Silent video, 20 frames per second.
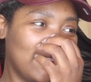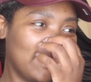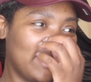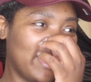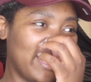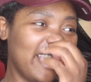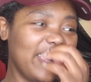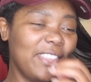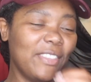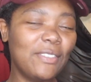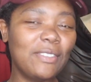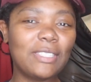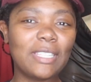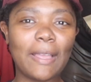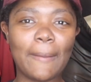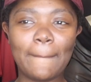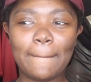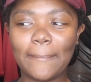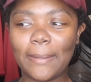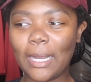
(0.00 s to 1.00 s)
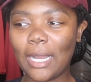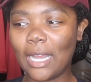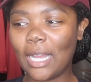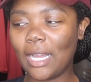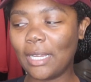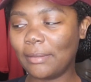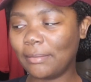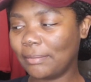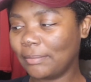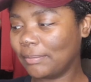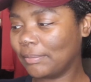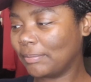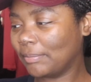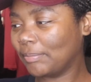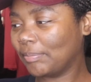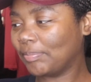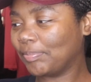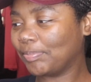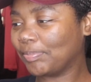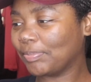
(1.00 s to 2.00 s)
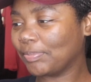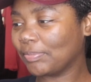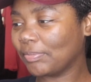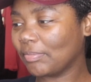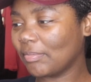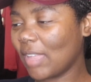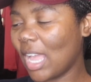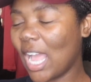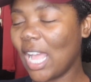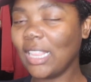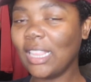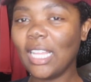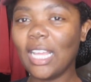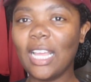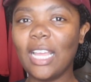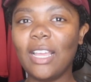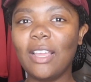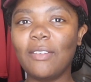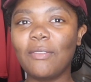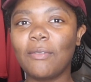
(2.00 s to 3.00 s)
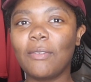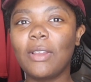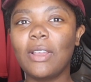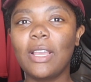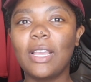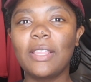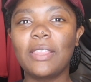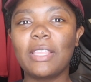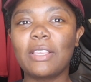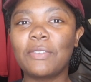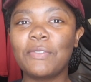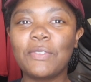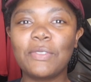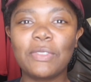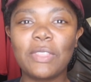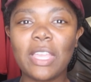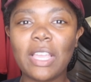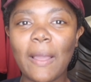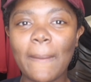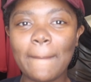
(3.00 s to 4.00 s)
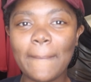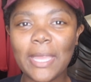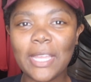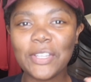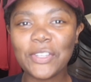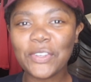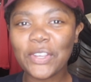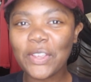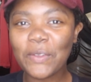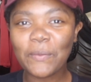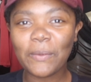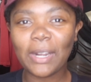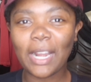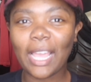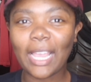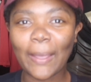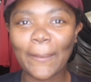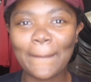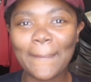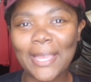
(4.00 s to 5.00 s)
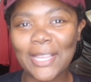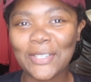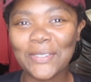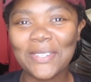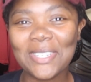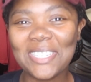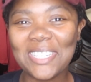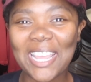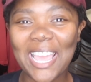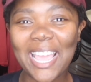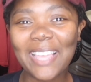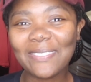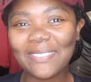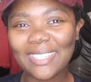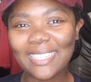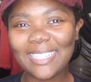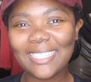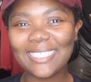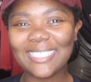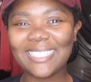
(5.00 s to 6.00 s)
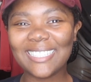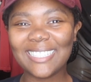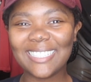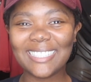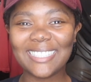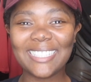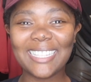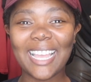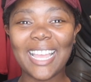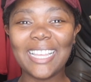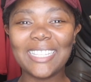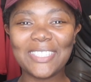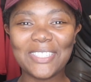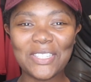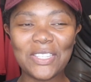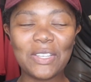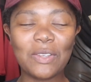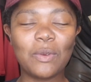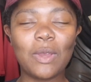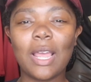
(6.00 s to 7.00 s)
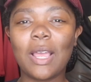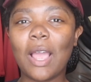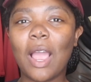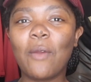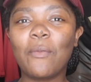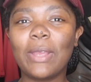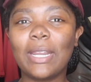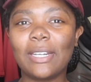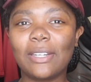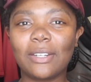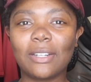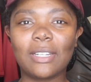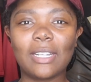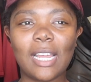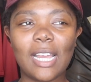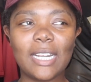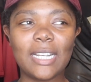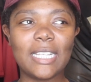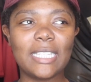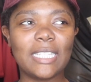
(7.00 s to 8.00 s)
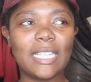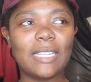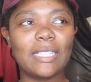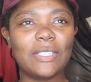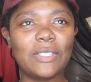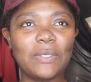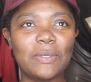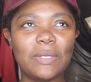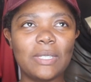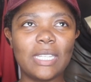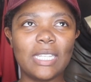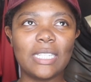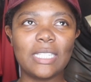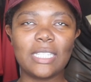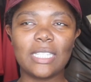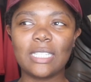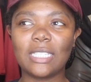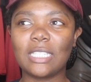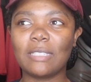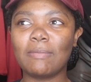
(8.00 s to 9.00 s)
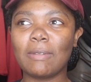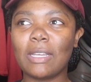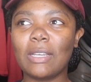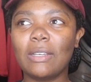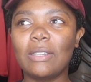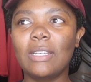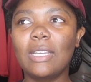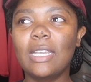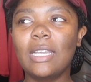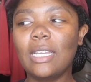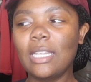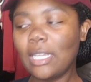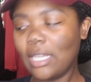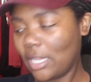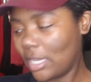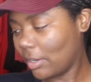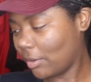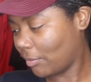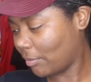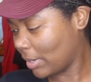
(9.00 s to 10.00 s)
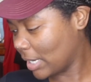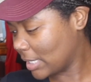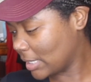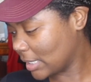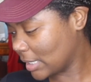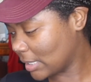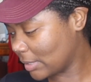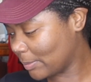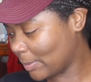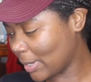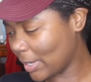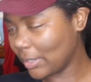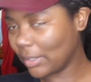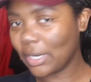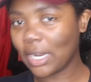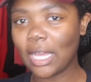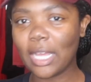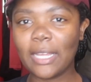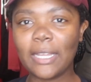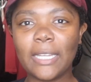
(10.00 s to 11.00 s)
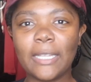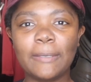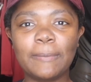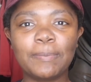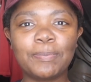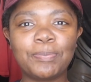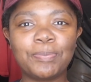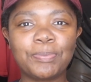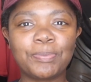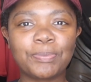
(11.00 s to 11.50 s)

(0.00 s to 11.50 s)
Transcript: They use a, um, I thought they, they gonna measure it with like a measuring tape to each tattoo. I, I read it online, they said two inches is about, it ranges about, um,